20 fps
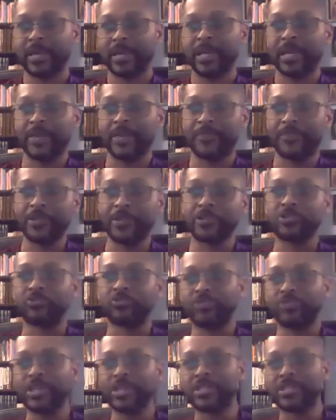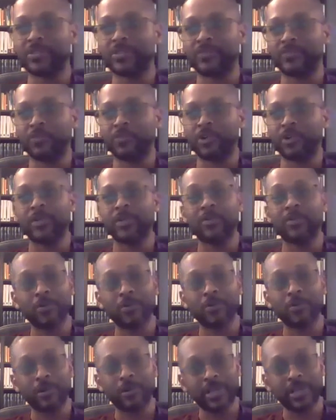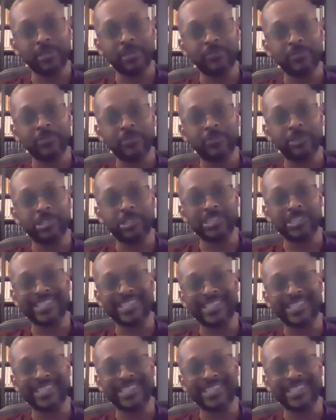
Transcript: If there's a reason for it, or even if we just